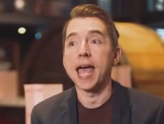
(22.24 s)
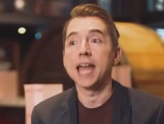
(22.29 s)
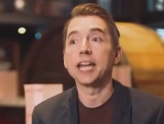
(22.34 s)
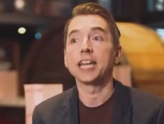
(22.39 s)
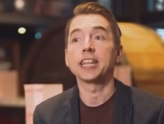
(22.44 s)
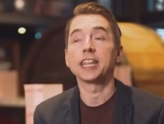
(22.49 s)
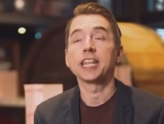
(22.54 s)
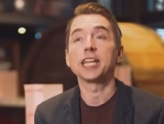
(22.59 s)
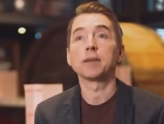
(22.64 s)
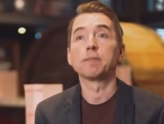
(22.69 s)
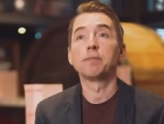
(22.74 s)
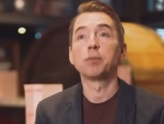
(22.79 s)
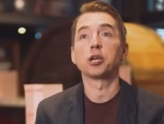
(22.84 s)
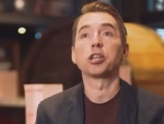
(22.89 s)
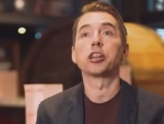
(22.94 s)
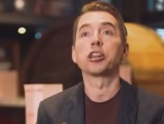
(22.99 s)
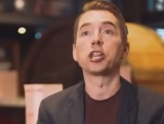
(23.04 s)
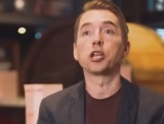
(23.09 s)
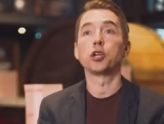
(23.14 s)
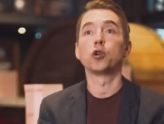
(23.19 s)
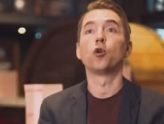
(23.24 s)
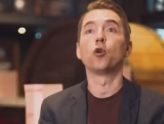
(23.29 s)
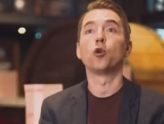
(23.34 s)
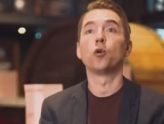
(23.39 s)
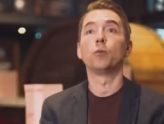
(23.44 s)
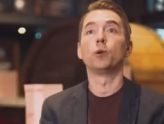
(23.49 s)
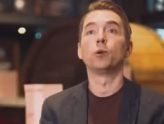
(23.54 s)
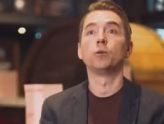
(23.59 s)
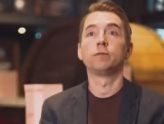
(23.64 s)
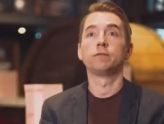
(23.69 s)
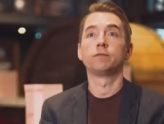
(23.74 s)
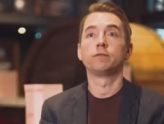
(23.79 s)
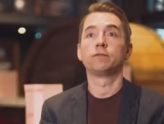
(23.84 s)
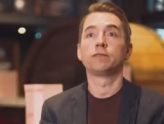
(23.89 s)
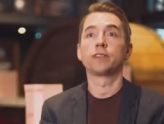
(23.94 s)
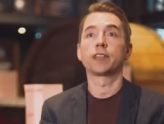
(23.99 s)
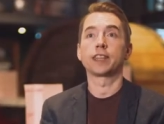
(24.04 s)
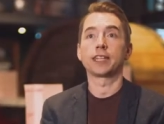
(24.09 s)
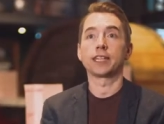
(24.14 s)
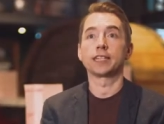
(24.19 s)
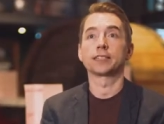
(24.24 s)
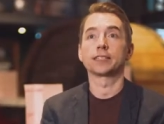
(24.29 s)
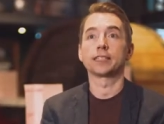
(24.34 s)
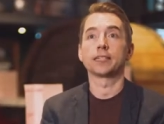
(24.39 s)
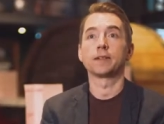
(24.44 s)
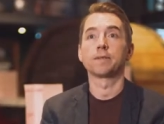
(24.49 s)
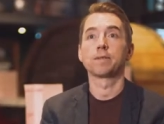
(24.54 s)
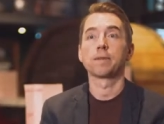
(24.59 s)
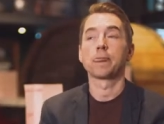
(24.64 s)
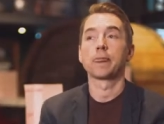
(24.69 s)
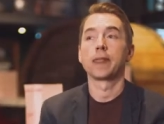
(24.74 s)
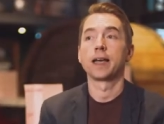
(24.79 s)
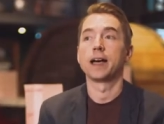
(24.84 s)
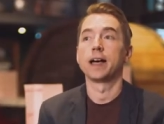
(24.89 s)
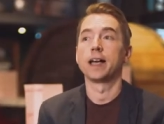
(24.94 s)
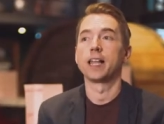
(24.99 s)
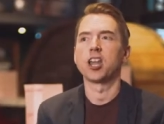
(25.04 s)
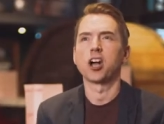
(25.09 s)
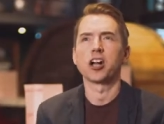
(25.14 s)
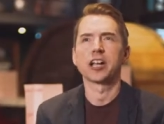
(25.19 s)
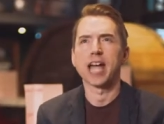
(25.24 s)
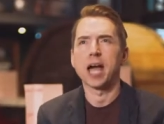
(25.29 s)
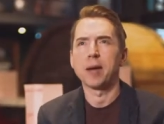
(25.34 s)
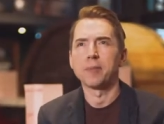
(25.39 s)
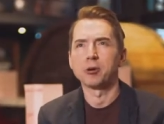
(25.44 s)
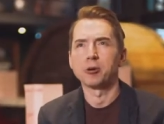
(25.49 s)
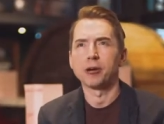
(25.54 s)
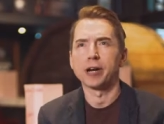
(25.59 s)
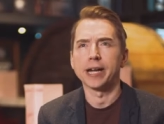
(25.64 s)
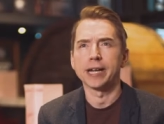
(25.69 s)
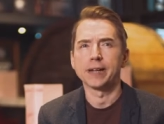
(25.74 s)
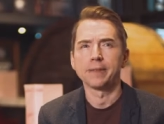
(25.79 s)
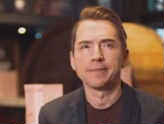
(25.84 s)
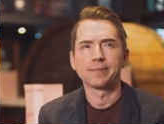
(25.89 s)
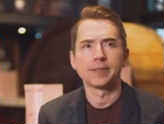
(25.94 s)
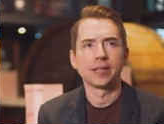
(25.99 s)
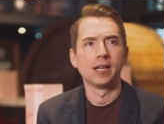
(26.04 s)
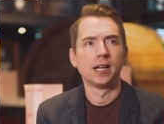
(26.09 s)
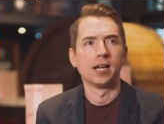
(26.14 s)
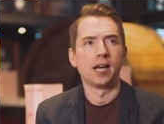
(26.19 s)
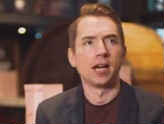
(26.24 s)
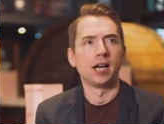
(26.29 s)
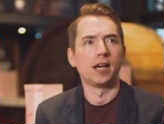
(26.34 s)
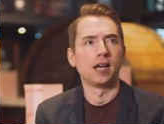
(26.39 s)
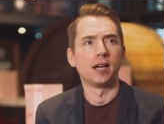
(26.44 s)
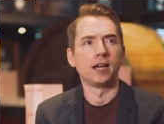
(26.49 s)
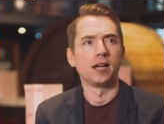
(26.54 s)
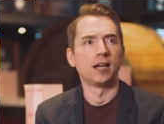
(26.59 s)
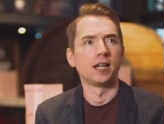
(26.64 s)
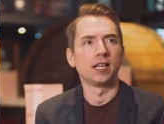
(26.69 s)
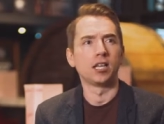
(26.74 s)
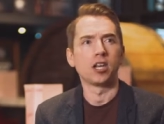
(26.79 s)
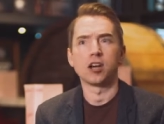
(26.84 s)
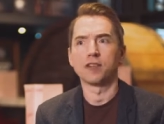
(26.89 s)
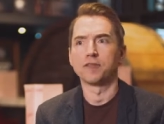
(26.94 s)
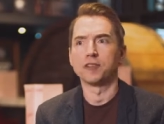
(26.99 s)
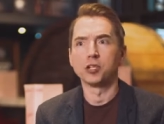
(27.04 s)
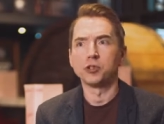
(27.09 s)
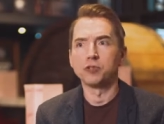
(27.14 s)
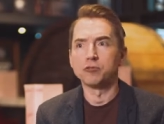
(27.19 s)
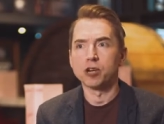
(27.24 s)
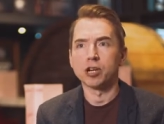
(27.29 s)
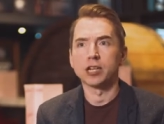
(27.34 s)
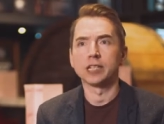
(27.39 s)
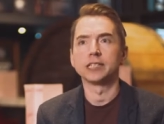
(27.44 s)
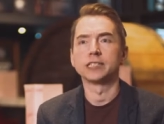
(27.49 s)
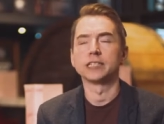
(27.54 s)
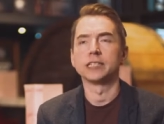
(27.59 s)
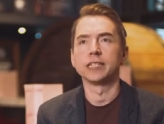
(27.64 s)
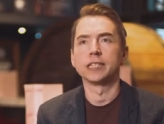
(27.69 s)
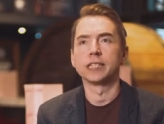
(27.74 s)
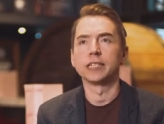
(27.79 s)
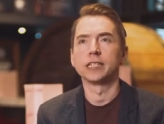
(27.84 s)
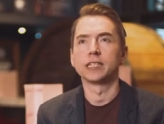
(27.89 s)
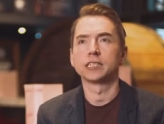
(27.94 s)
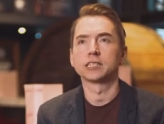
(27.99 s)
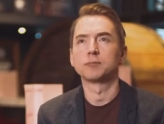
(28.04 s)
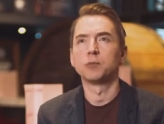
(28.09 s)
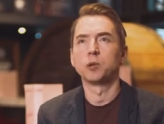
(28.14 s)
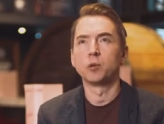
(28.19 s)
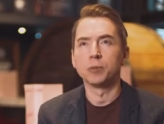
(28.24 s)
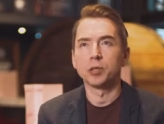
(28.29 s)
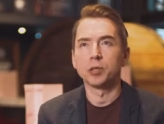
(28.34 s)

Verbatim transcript: Anything but the normal for theatre. A lot of cabaret, uh, a lot of new writing, small